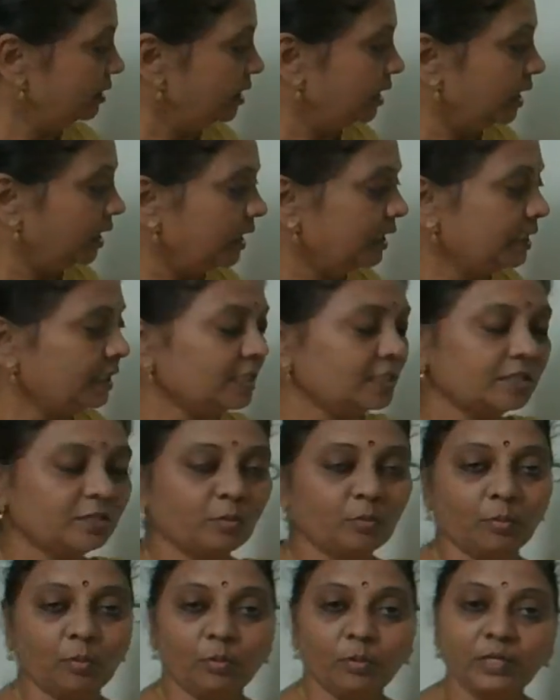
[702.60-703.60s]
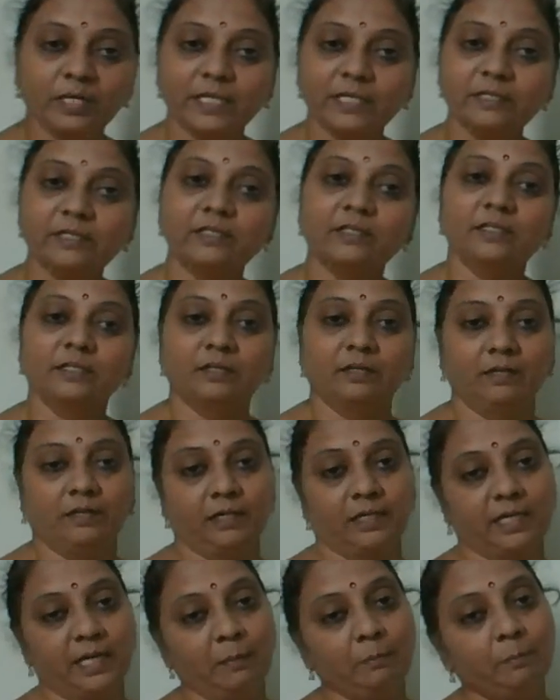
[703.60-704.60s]
it is the oldest
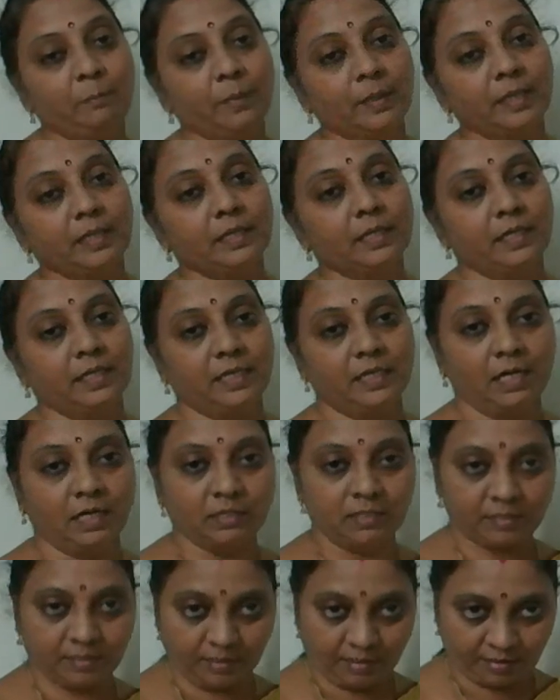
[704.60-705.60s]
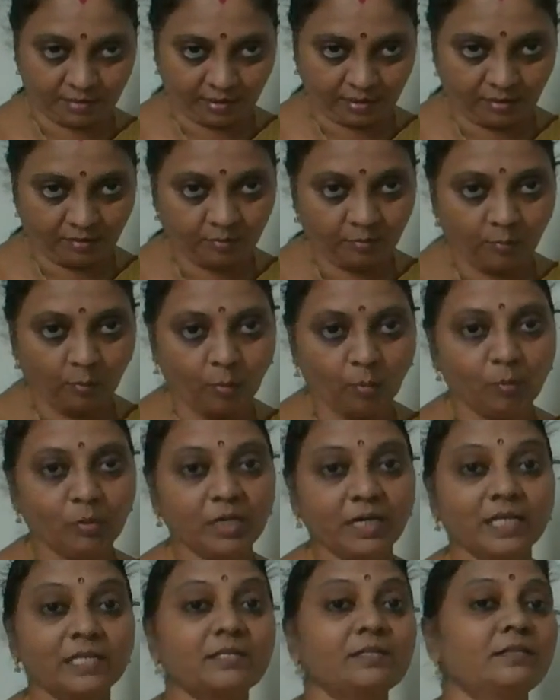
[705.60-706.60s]
temple in our city.
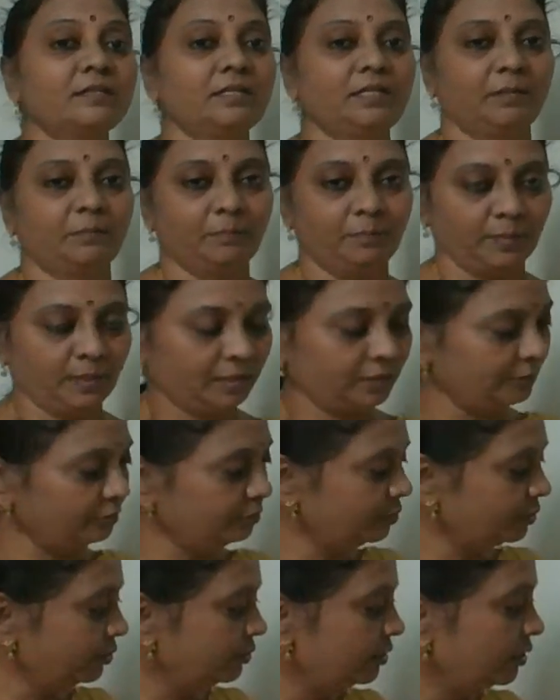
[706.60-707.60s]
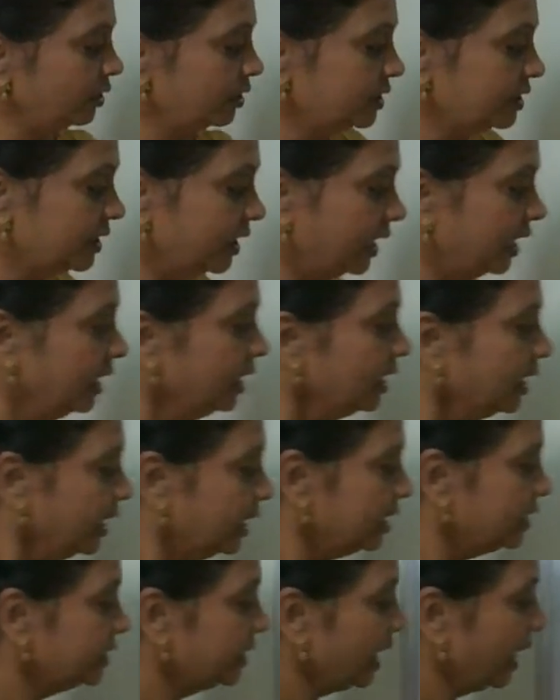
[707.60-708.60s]
Oldest temple. You should not say it
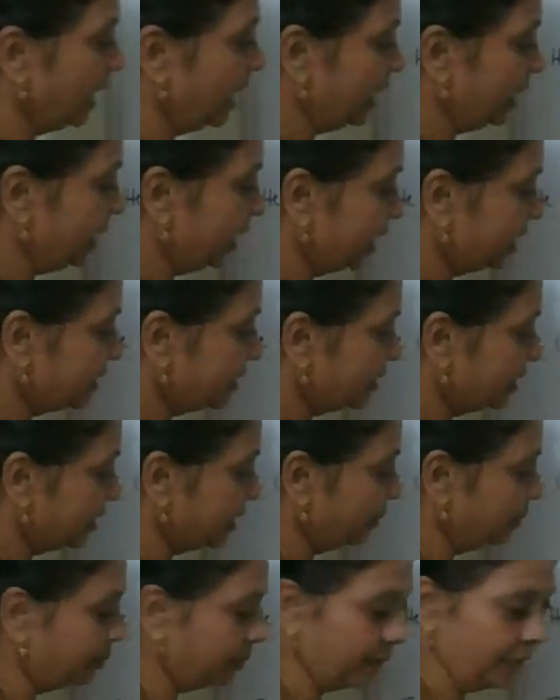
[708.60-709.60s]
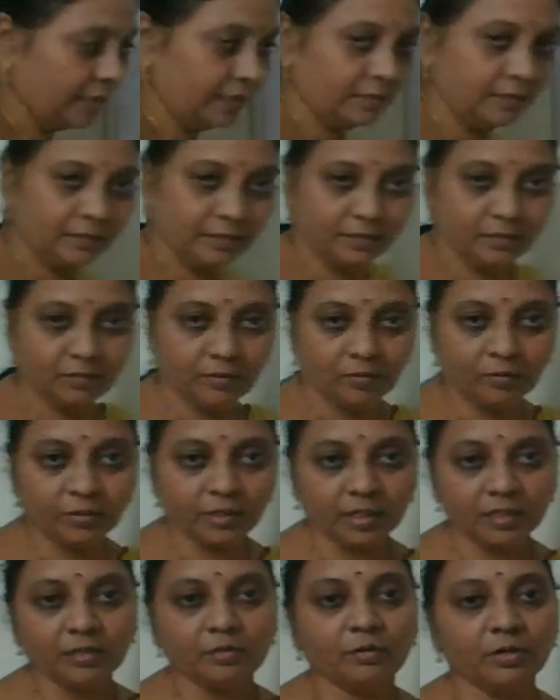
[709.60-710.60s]
is the eldest temple.
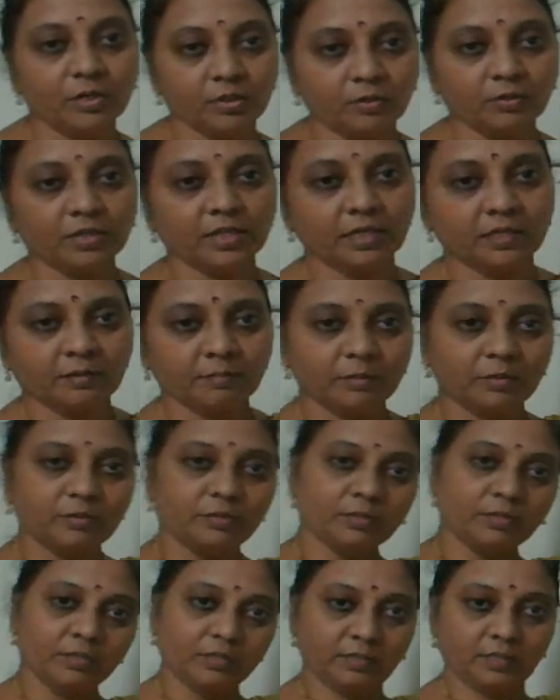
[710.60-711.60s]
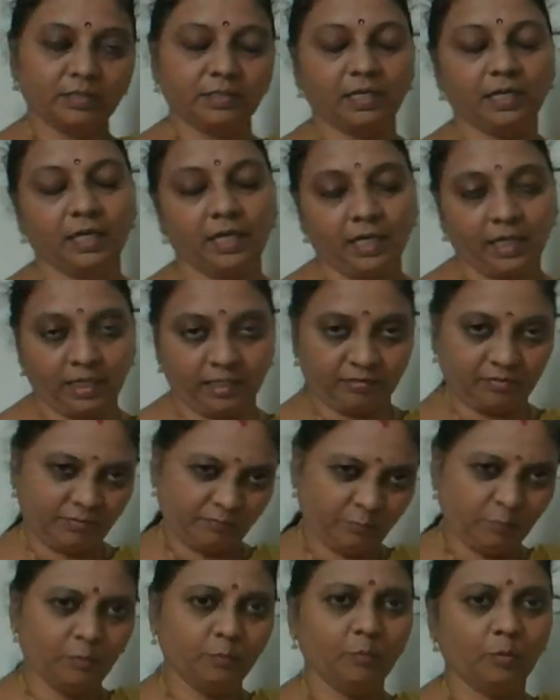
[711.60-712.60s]
Okay, you are talking about the age,
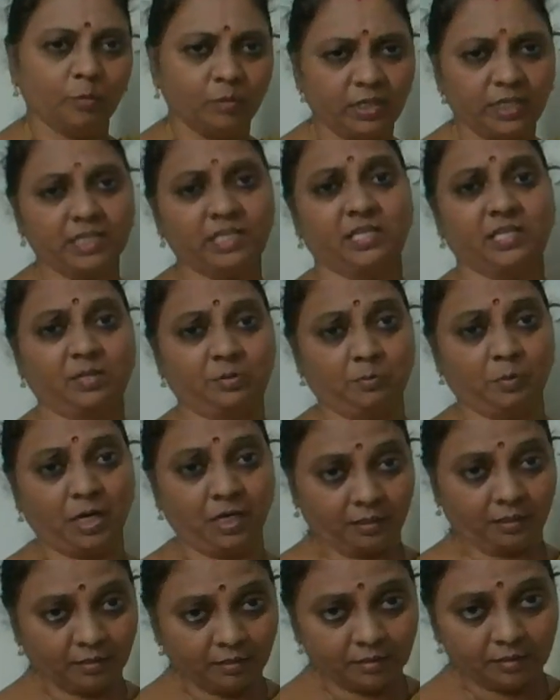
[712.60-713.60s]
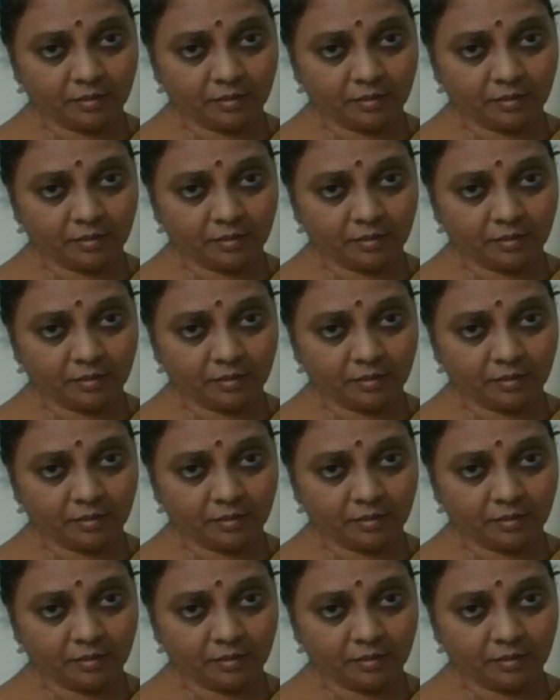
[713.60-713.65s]
oldest one.